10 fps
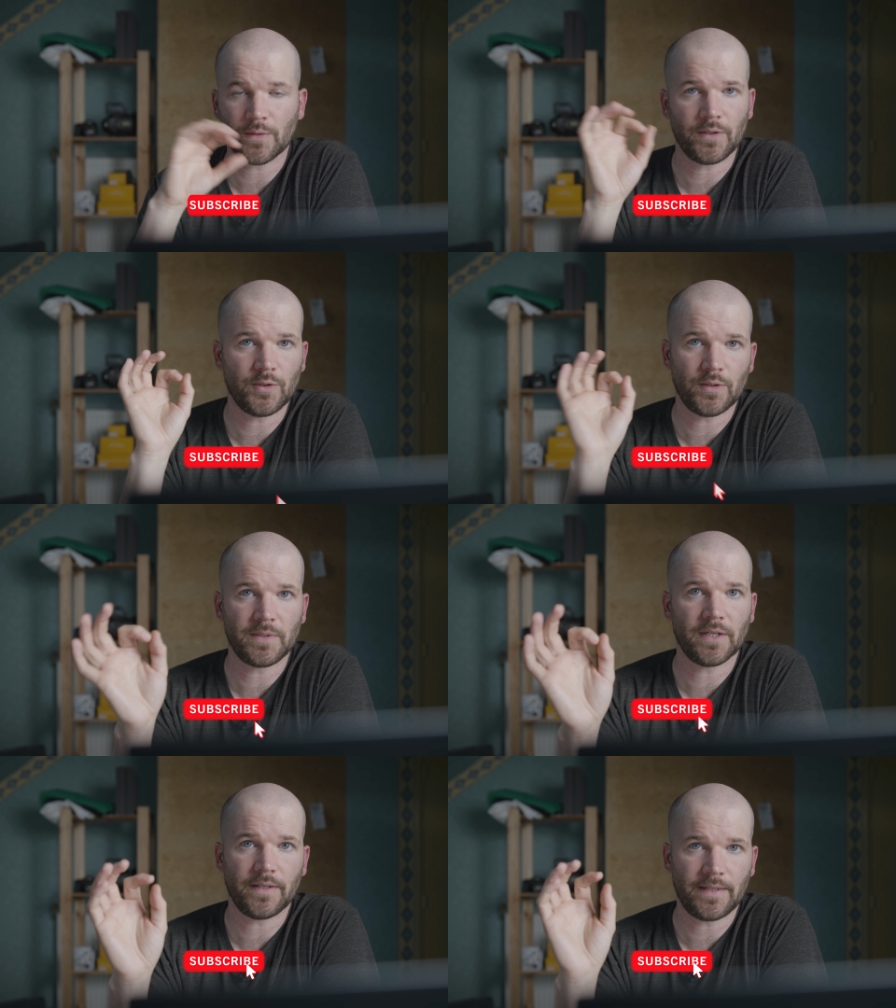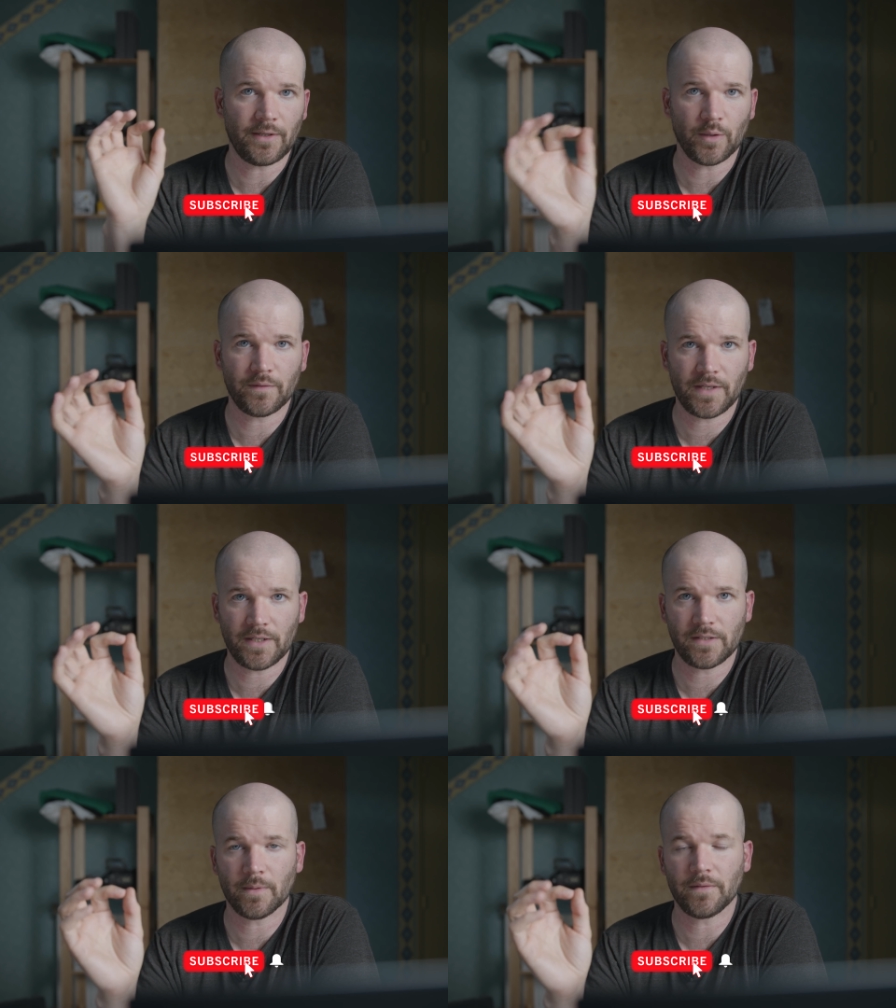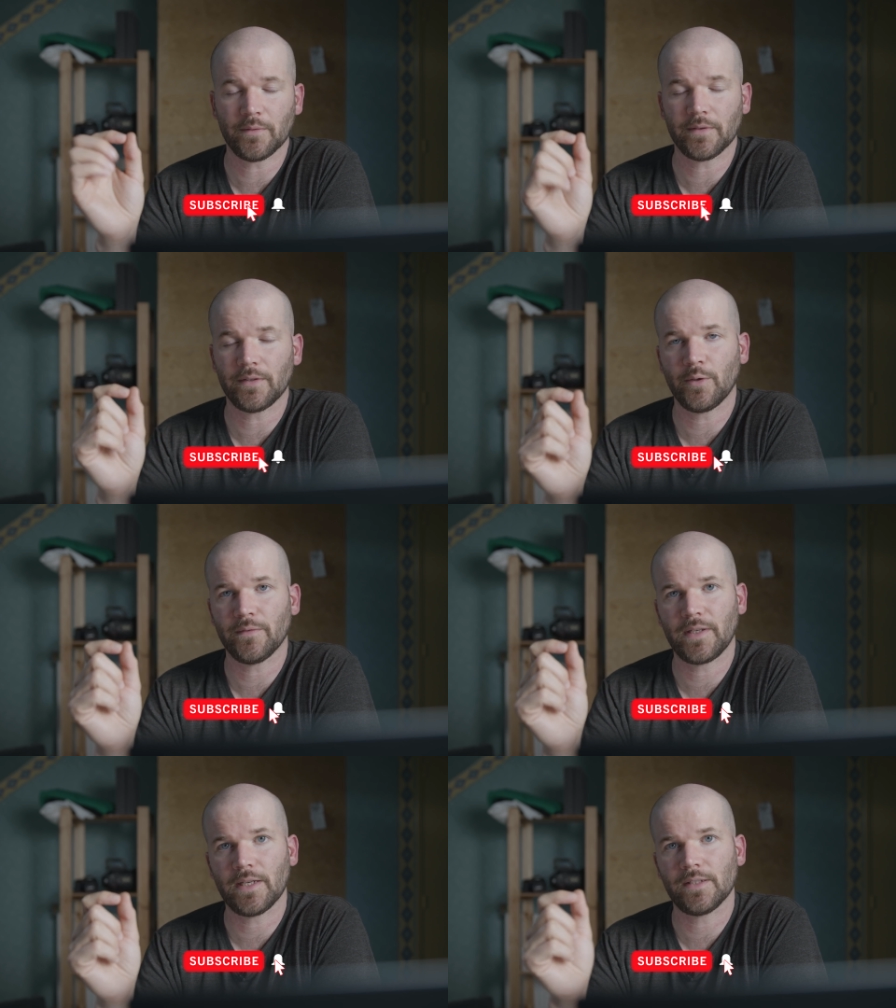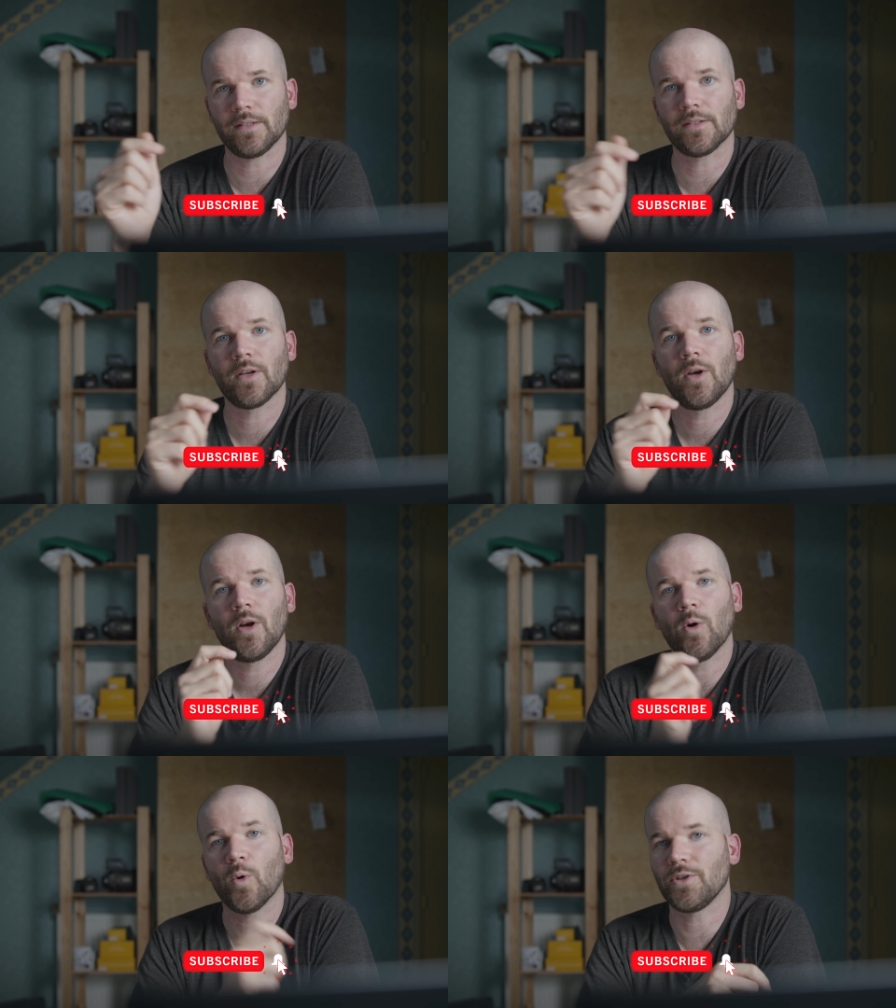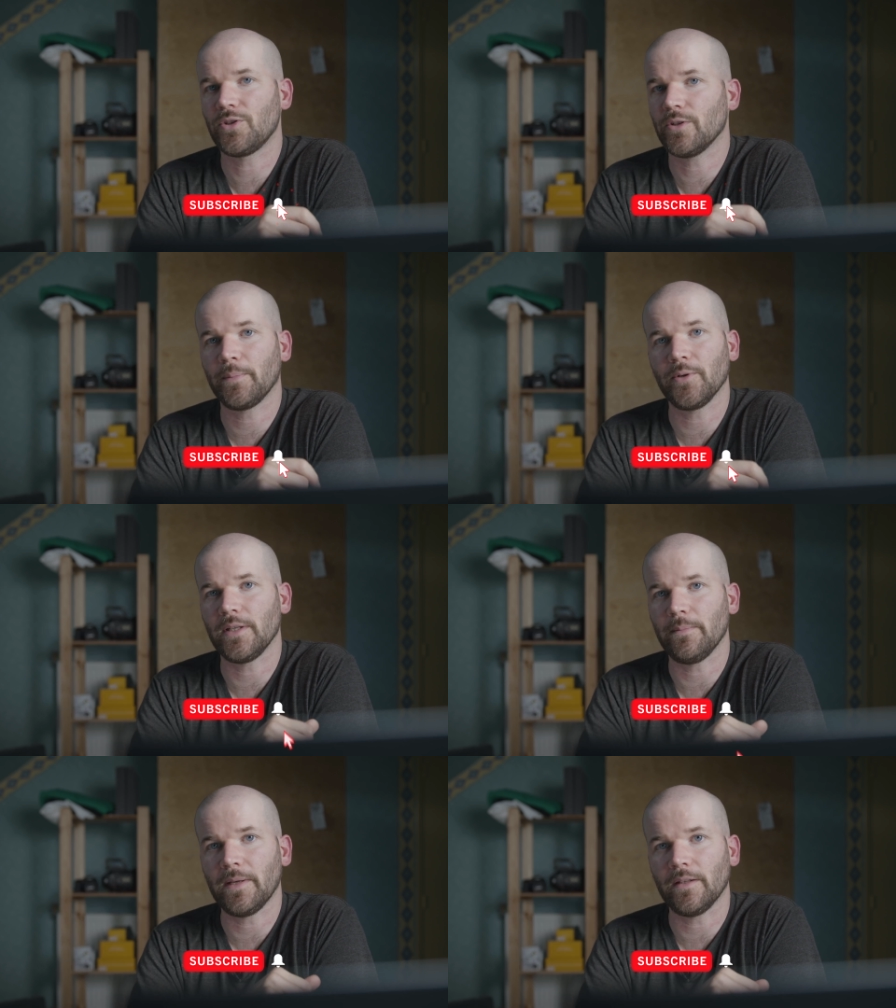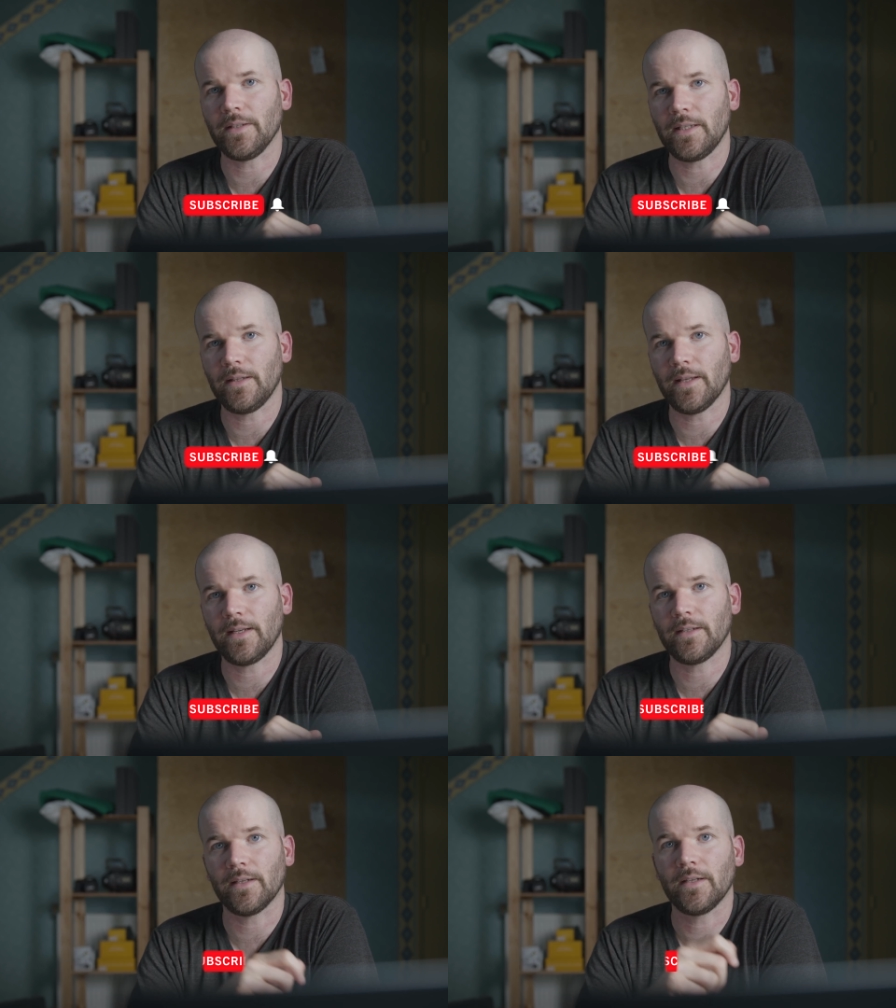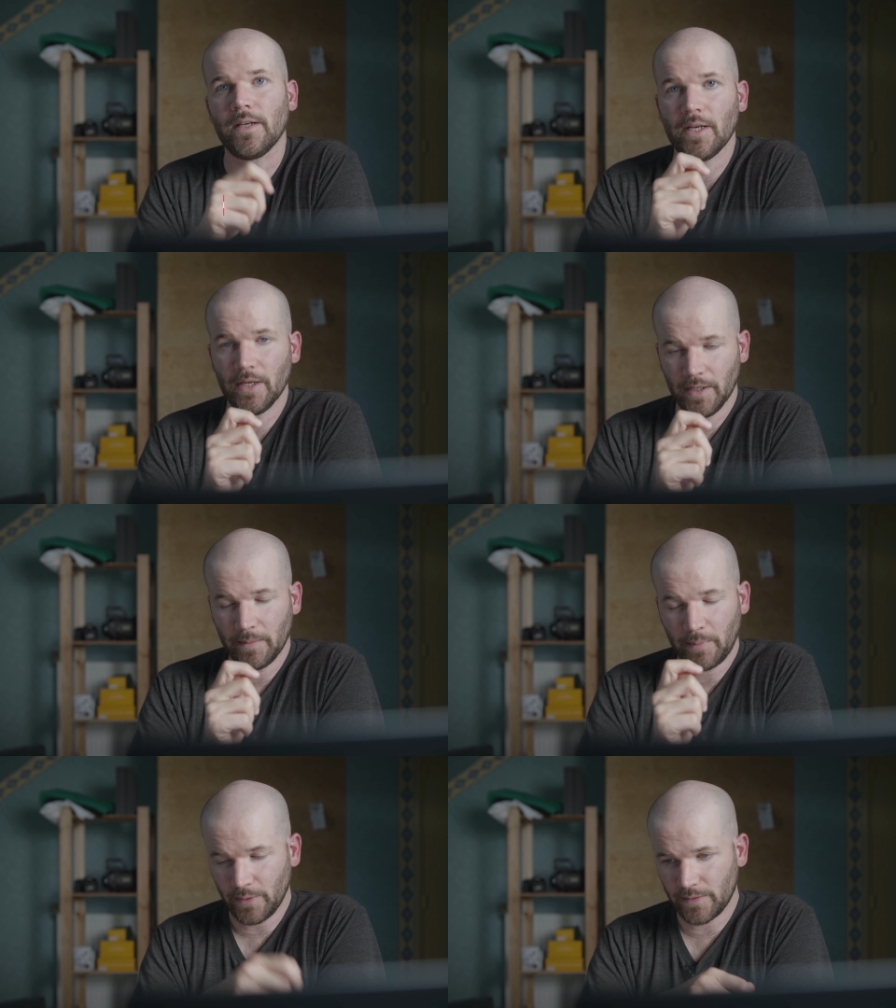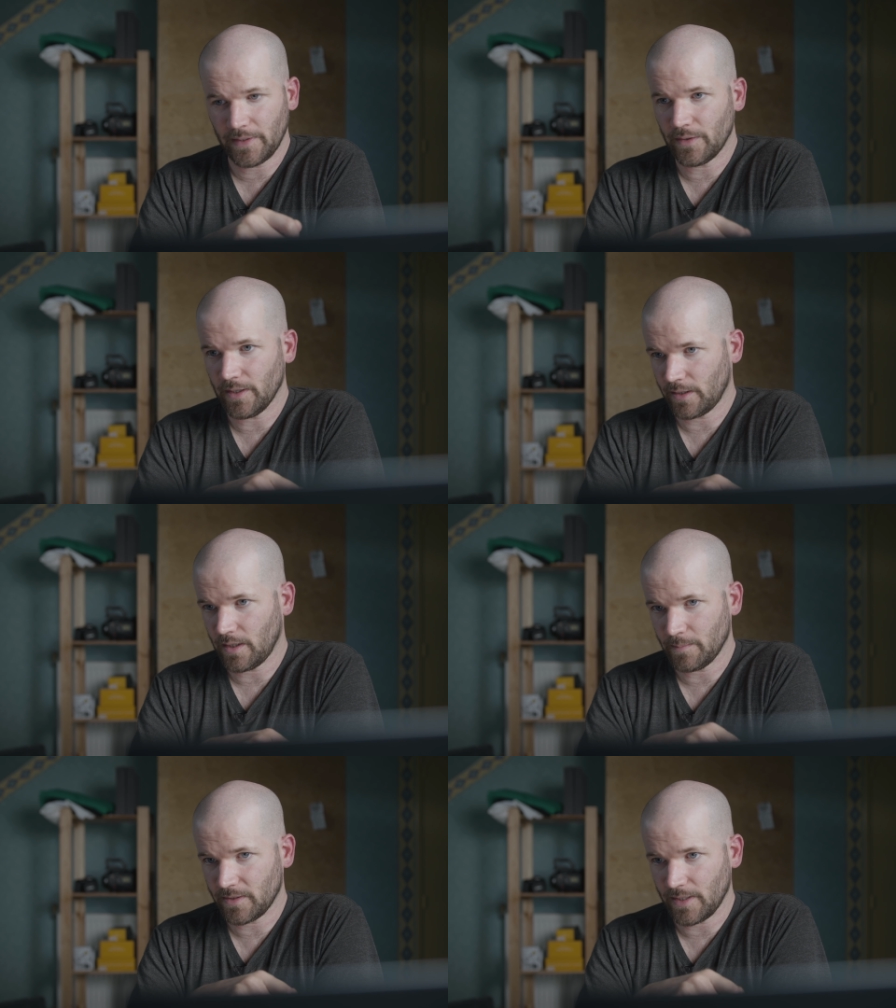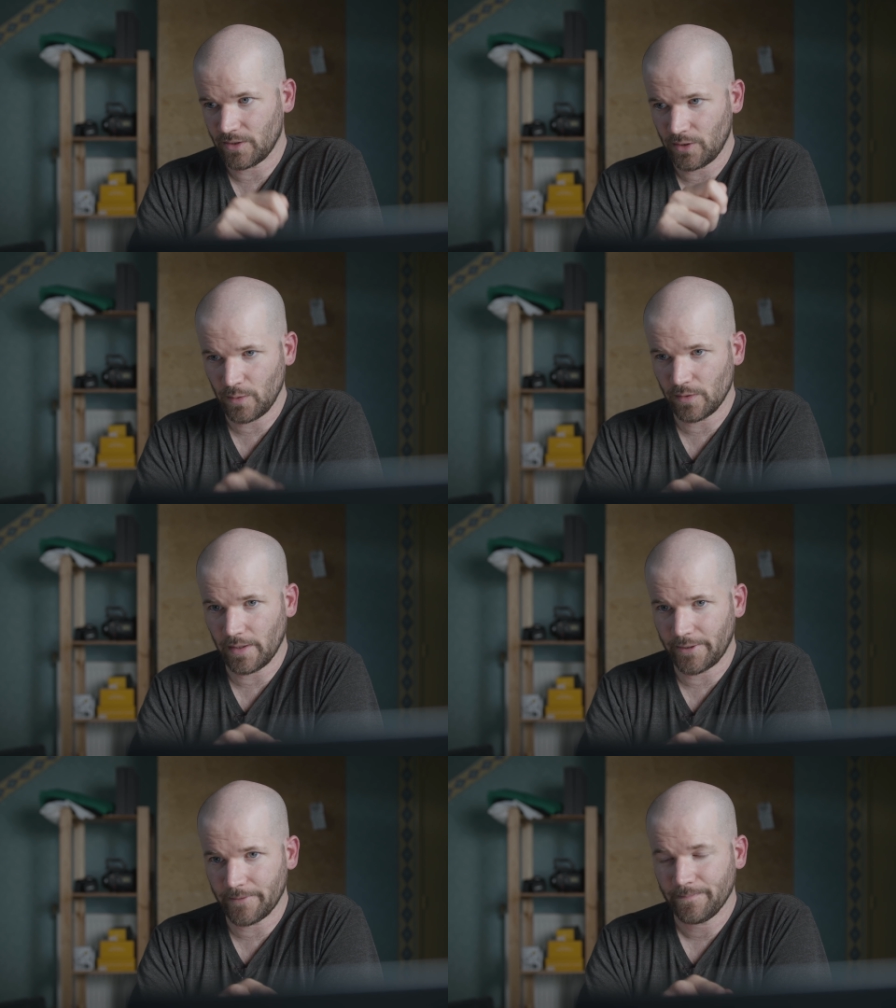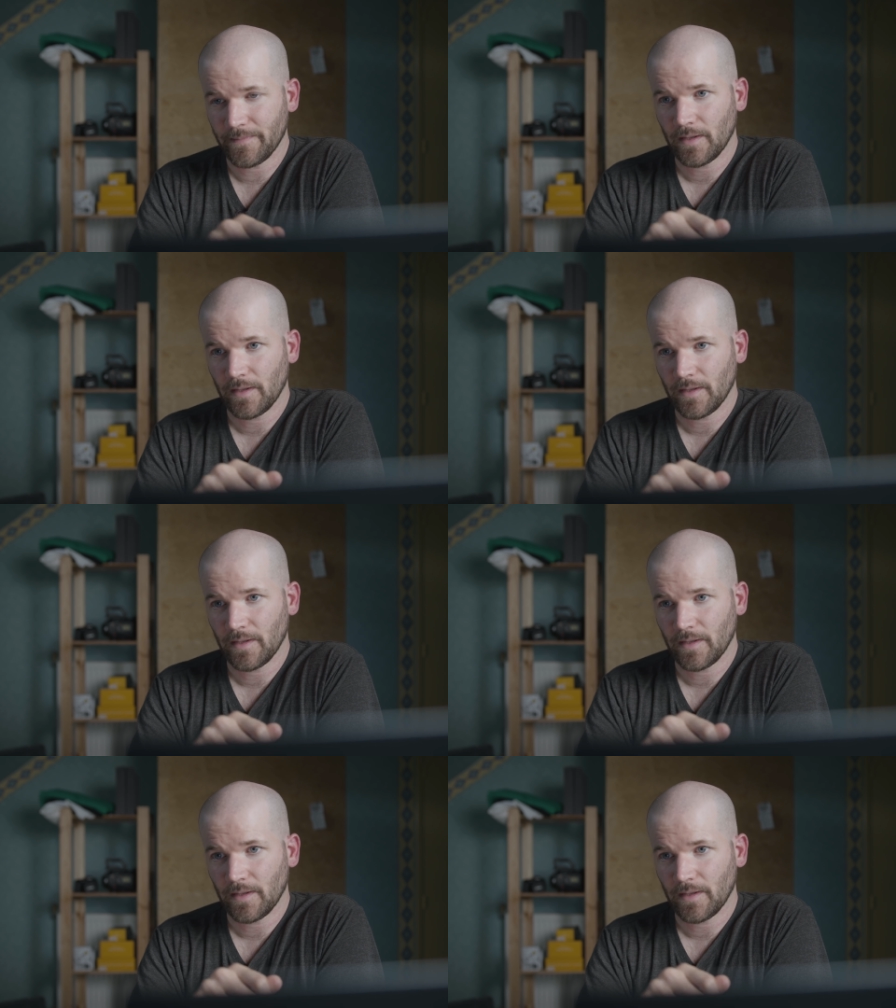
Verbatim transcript: So on the YouTube channel, hit that notification bell if you want the notifications, or just drop your email in that uh, boonelovesvideo dot com slash newsletter.